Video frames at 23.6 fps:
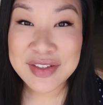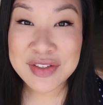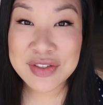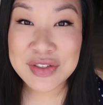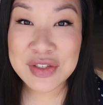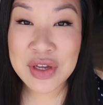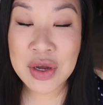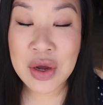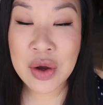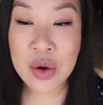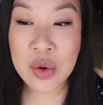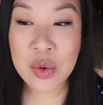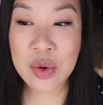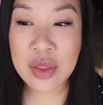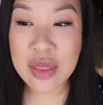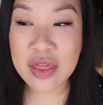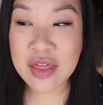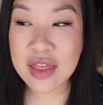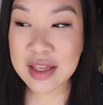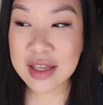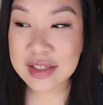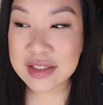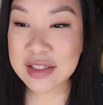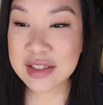So
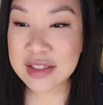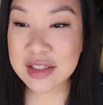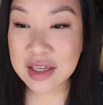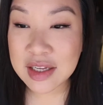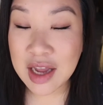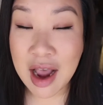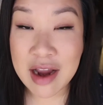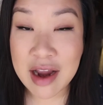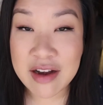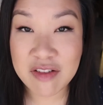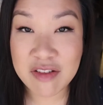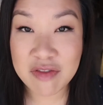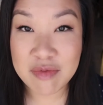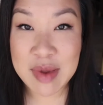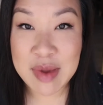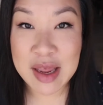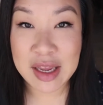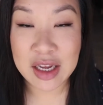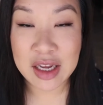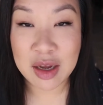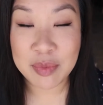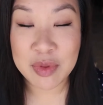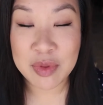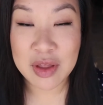this is the kind of
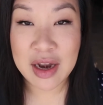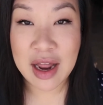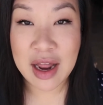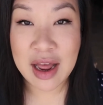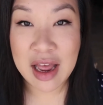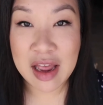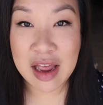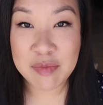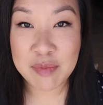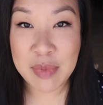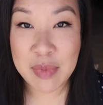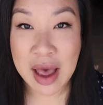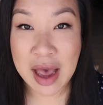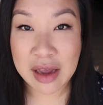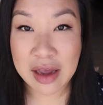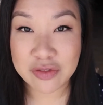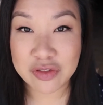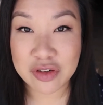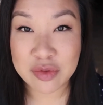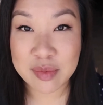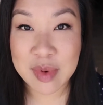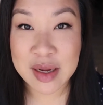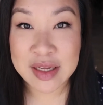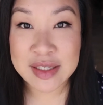makeup that I've packed
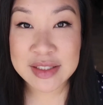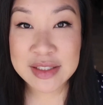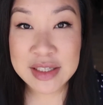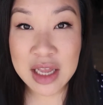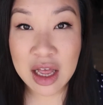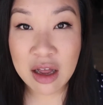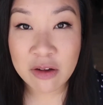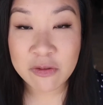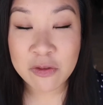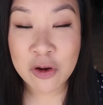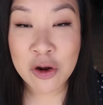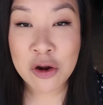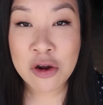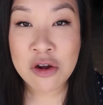for myself